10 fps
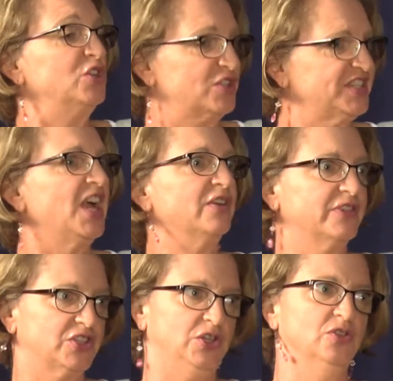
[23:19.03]
yourself
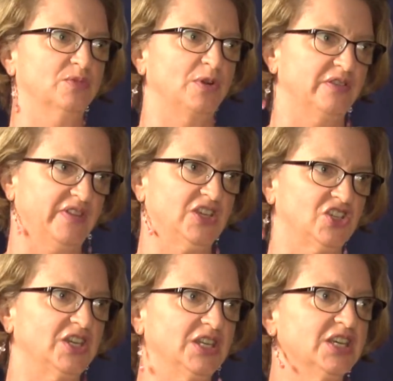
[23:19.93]
is a huge
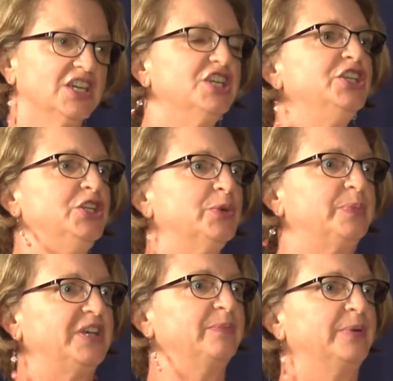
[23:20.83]
motivation, you know,
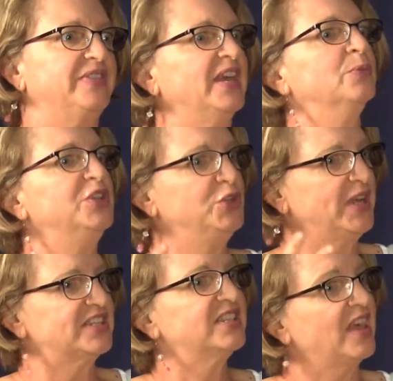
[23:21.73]
but then when you
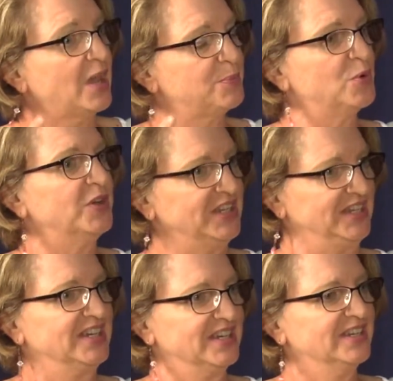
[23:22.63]
get to that
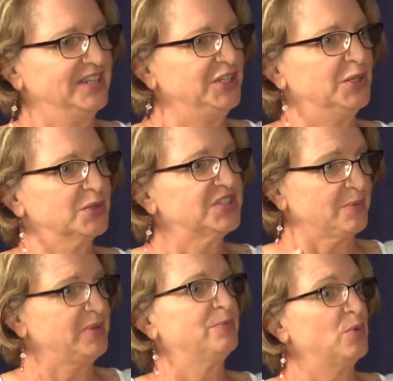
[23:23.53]
point, you know, some
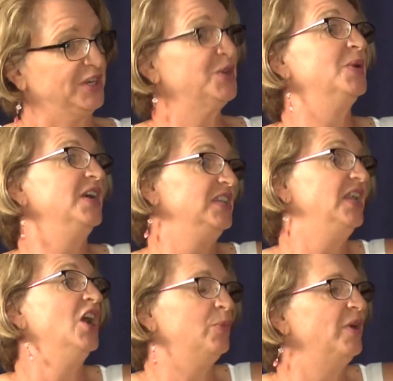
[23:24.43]
people want to go on and
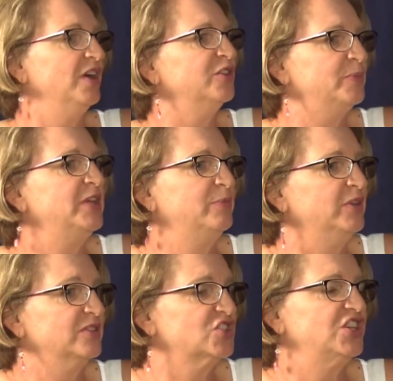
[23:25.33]
help other
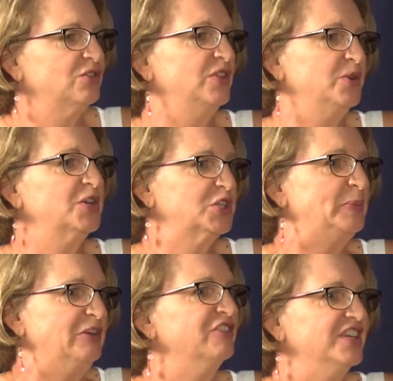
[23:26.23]
people and share their
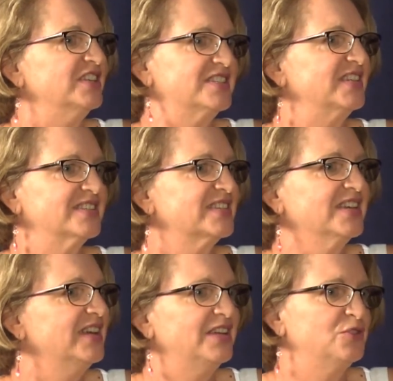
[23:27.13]
experiences.
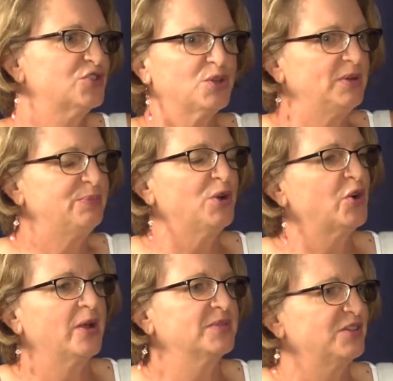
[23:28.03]
And there's so many
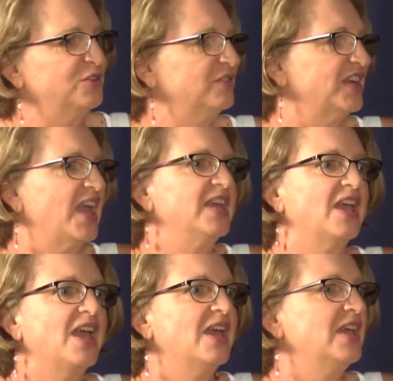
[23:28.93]
programs out there like
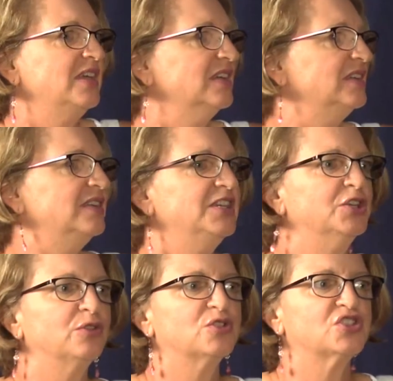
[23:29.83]
AA, and you
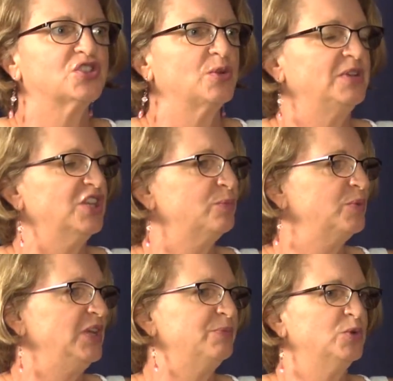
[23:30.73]
know, there's just so many other
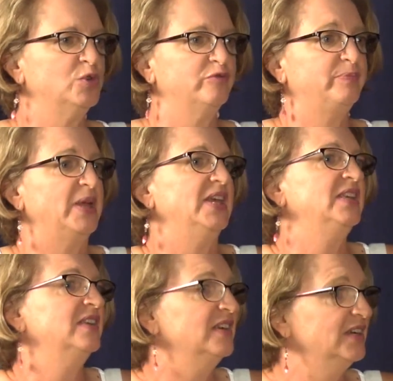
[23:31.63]
people who've
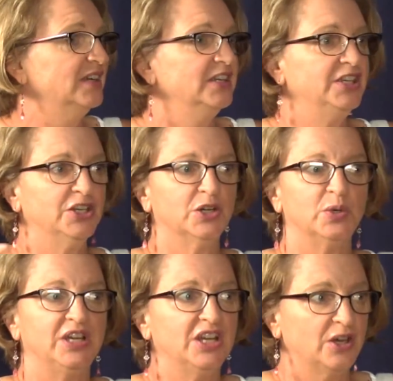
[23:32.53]
been, you know,
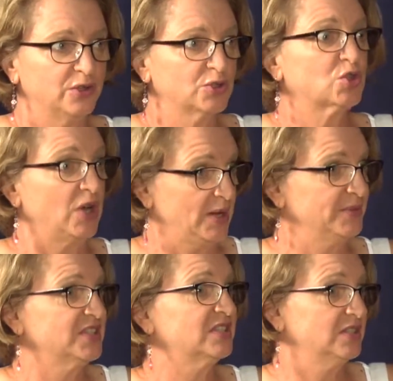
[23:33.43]
in other
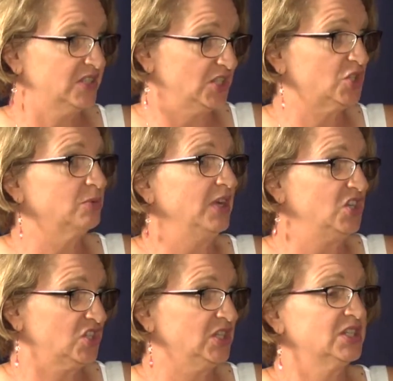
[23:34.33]
trauma
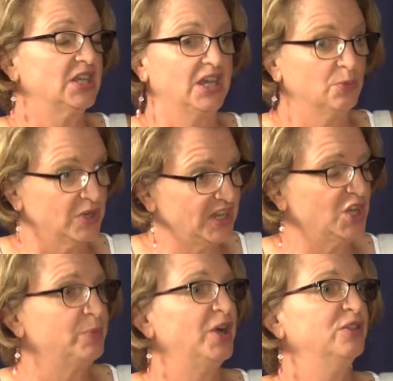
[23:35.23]
situations and want to
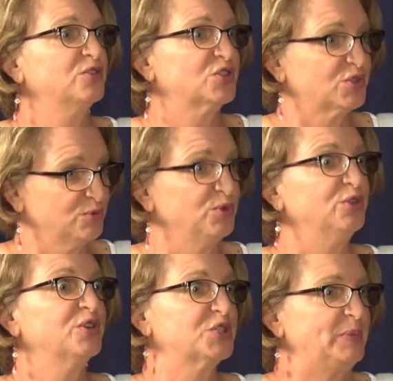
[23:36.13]
help others through
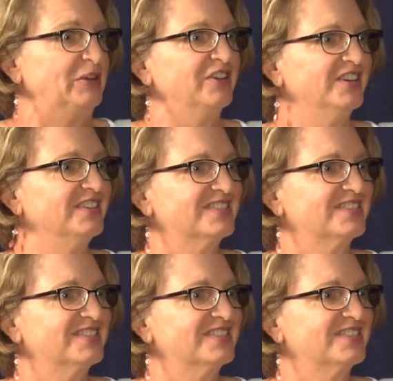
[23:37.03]
their experience.